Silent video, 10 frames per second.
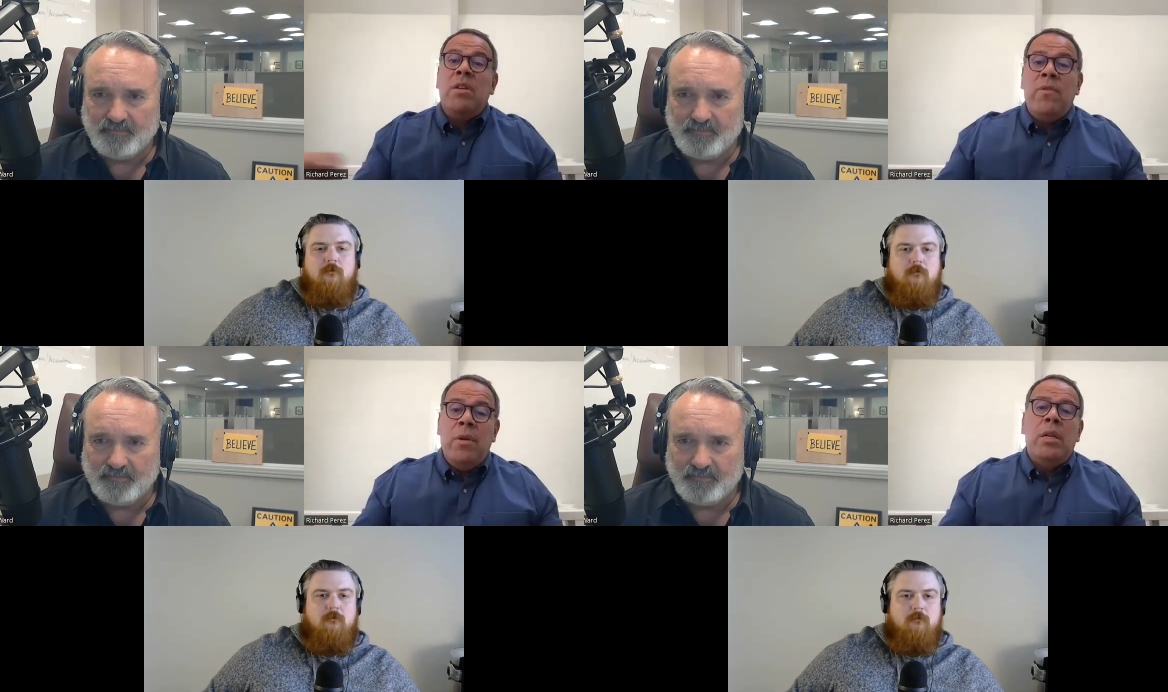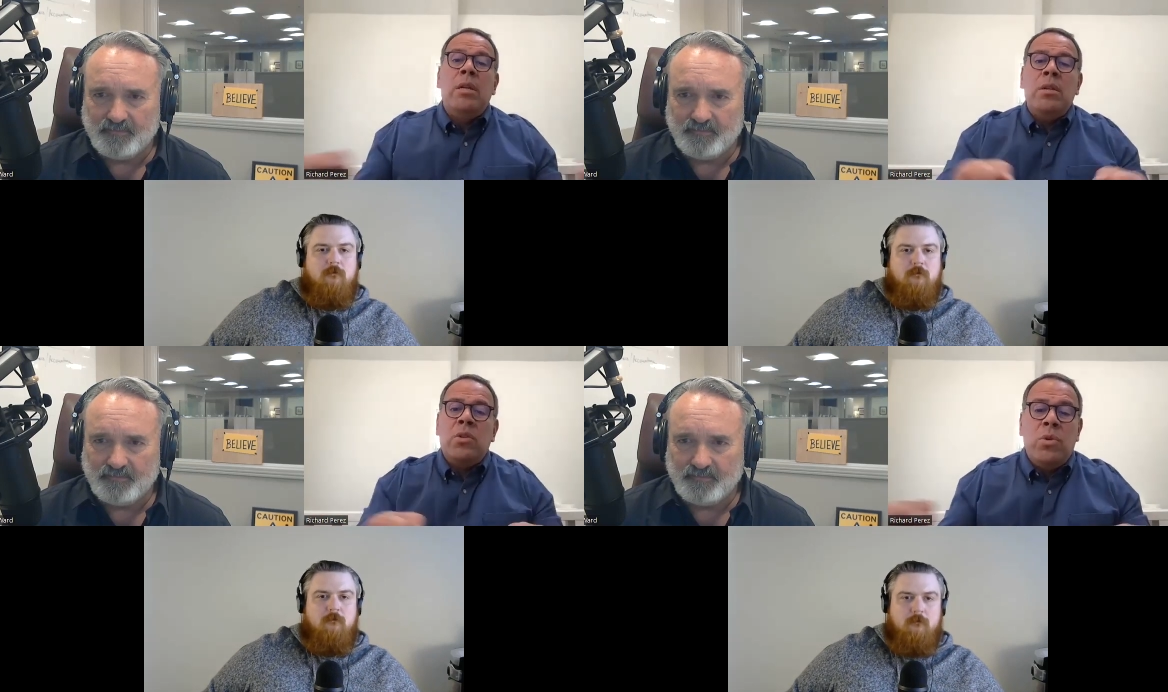Speaker 1: different
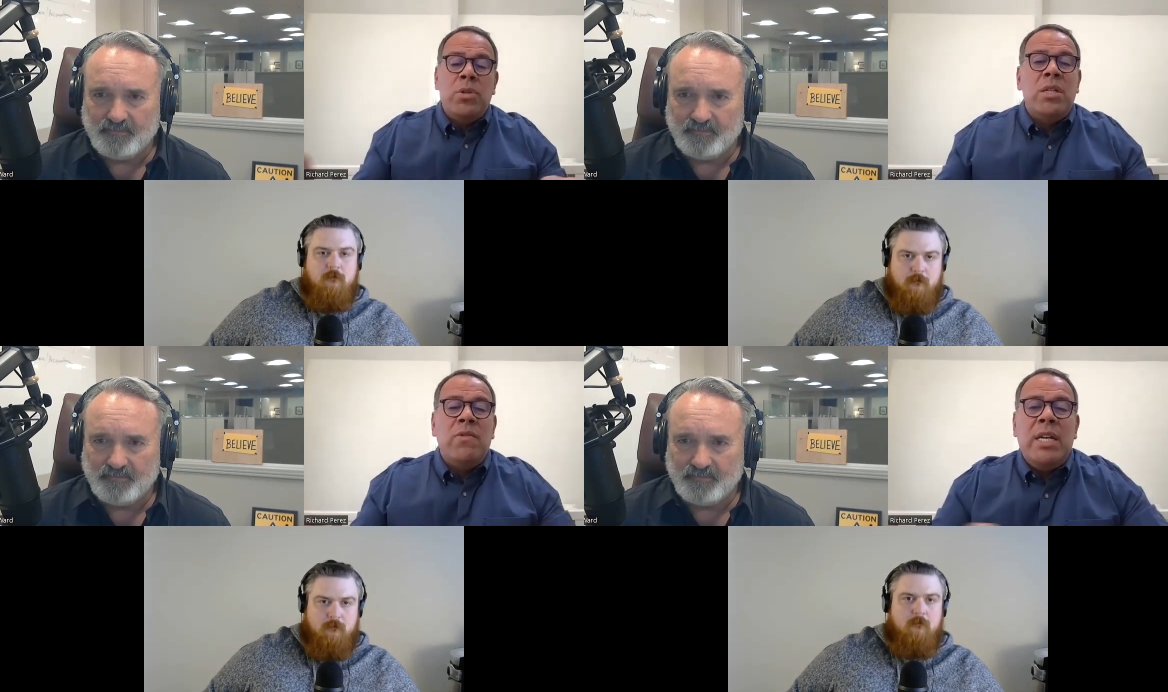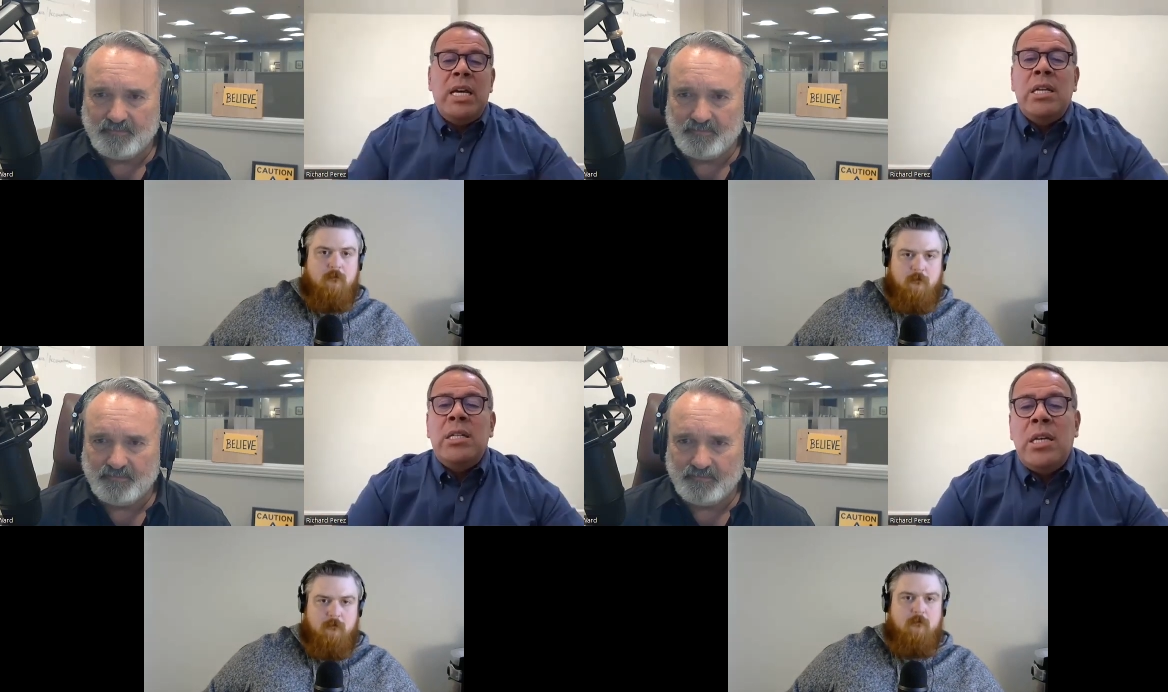sources of
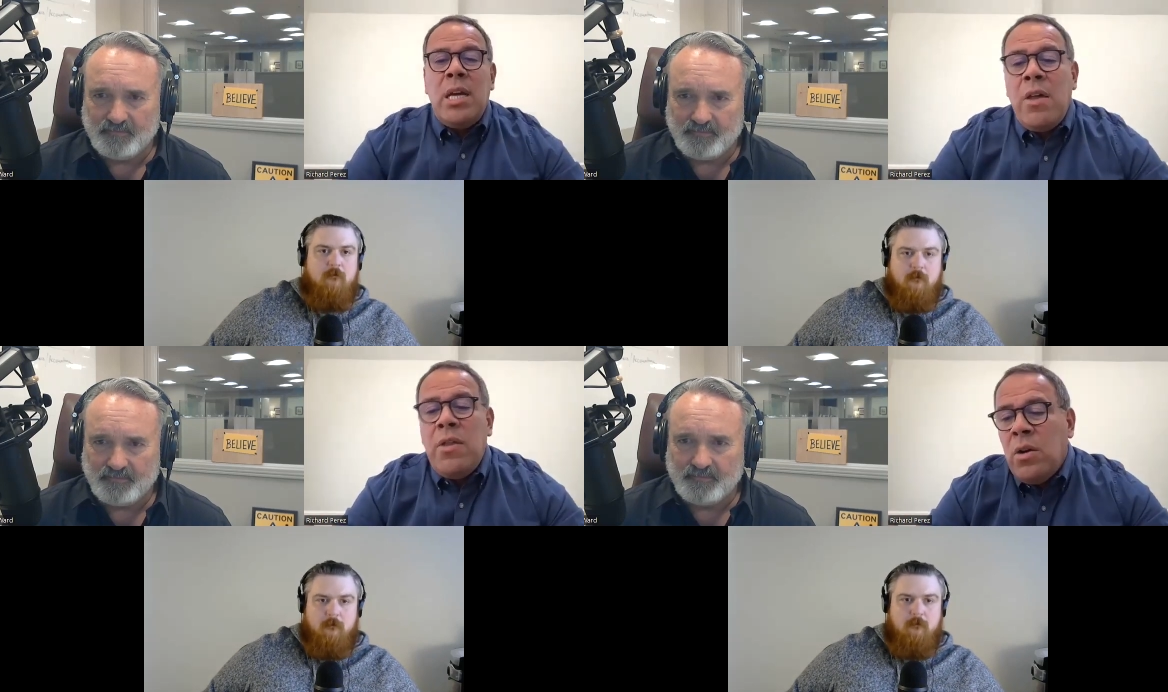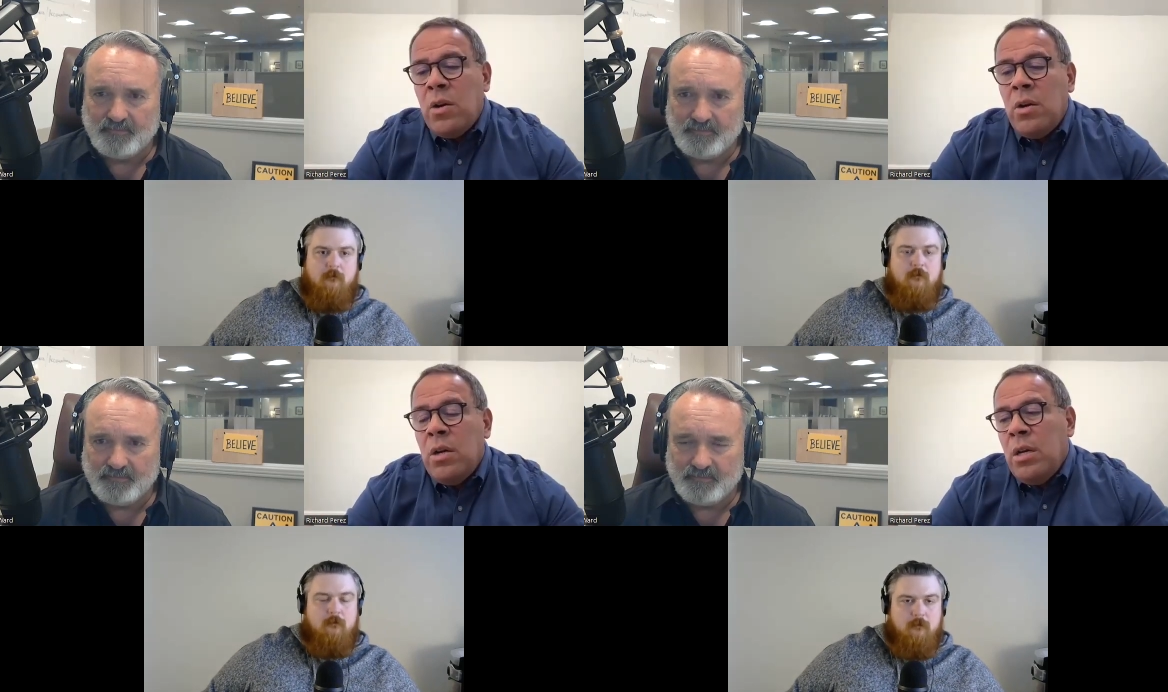data
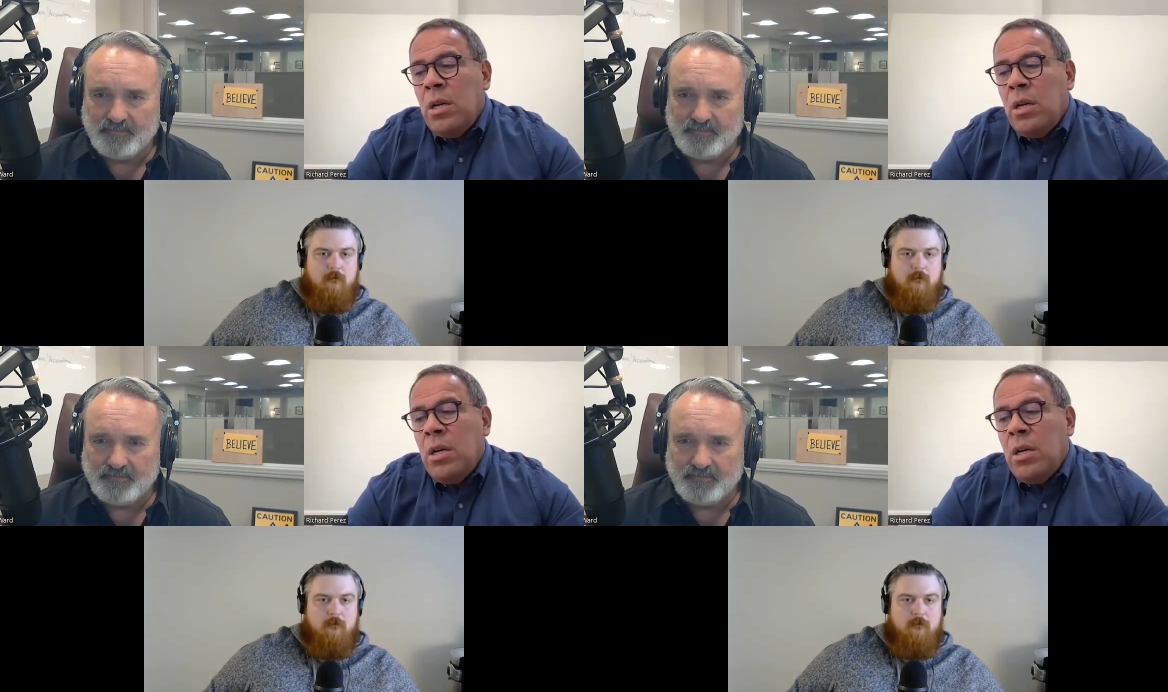together